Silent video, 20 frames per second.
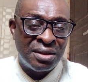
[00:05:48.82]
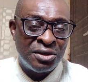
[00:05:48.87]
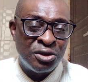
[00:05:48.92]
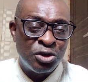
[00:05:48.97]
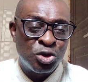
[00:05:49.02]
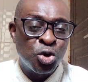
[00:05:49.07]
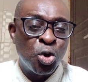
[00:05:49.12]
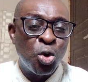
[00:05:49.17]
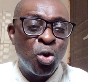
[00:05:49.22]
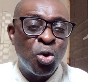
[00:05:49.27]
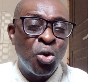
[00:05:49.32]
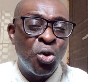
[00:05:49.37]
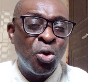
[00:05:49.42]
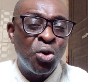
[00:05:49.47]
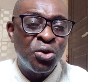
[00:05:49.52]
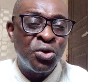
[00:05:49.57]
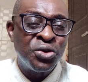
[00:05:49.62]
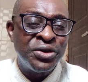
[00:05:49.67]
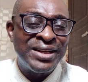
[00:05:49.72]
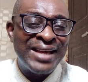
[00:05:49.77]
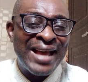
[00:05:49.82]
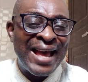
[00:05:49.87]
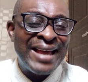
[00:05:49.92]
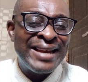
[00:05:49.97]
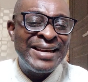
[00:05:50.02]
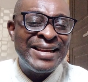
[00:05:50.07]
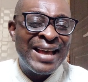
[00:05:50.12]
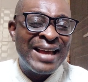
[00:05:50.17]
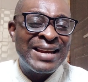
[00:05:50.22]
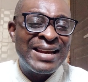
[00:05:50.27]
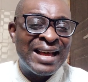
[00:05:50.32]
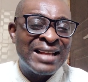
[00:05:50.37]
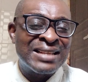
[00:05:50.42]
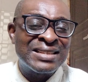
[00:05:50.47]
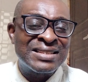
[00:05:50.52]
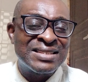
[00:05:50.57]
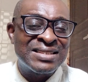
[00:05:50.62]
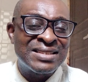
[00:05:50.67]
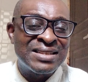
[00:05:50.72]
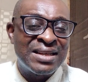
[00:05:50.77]
So the idea
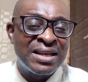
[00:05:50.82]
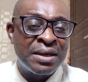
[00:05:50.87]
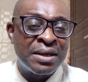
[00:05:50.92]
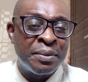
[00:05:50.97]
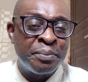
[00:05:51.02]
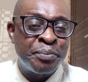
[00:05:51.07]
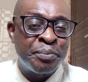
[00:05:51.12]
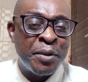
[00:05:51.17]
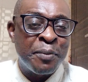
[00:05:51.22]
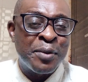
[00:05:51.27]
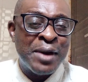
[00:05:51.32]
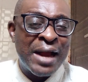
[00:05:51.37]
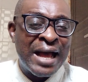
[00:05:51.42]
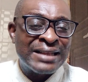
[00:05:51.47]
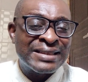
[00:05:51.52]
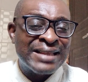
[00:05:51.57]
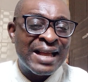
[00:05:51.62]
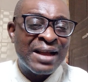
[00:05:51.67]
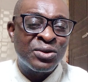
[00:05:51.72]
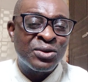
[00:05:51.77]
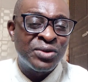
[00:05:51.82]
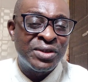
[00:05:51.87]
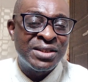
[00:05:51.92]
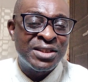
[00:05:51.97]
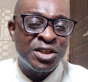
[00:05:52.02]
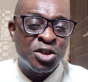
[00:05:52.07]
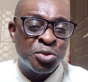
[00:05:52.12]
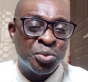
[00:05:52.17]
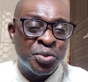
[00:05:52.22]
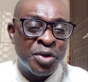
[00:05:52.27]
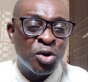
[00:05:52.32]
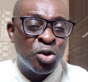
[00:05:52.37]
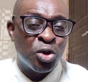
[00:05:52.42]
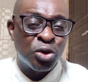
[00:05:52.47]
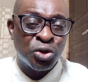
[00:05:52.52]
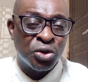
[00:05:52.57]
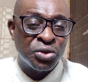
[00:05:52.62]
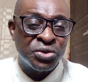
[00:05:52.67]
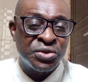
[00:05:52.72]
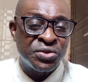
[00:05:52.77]
that people are tackling the Supreme
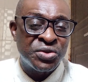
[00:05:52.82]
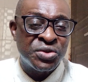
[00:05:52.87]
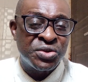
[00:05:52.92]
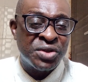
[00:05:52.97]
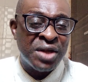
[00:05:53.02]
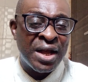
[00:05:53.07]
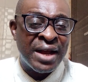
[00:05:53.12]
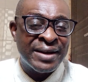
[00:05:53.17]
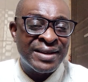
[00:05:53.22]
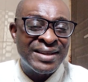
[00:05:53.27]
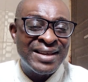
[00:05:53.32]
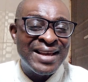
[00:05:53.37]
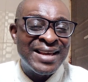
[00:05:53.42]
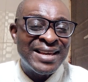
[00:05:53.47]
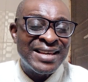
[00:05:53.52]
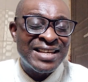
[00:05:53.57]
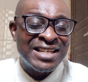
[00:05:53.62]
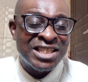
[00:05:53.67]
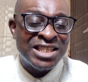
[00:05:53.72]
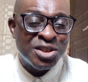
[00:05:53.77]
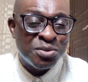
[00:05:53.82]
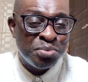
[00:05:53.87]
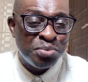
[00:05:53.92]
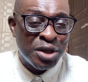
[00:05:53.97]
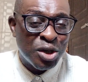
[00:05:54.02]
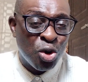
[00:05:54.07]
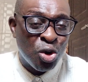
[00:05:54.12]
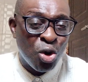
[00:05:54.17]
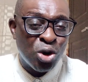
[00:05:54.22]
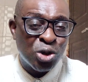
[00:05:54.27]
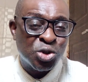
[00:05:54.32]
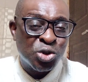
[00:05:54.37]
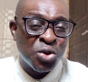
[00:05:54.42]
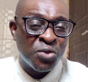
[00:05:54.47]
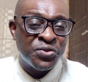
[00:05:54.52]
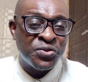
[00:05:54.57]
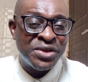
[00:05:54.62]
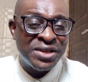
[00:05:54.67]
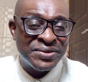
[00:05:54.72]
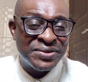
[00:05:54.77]
Court or judiciary is because
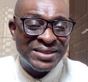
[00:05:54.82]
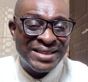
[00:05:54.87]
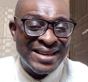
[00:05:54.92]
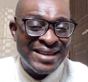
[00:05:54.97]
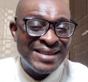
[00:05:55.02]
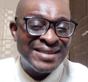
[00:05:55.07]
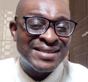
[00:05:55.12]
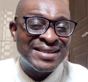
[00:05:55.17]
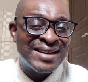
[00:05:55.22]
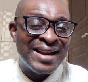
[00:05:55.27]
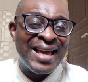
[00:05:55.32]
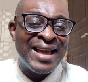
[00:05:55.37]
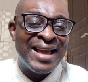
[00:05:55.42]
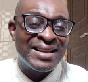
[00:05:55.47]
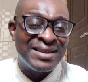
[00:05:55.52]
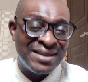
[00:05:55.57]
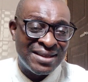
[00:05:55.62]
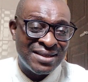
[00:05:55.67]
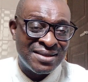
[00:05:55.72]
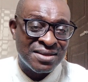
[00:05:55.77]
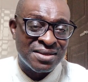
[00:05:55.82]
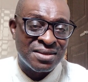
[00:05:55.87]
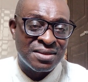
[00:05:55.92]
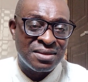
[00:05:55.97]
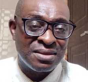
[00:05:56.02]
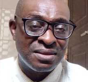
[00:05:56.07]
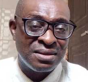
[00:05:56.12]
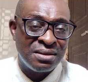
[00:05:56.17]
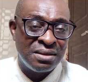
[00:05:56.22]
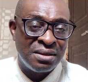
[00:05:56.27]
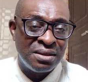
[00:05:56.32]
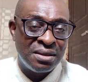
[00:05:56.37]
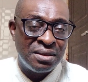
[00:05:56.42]
of things like this,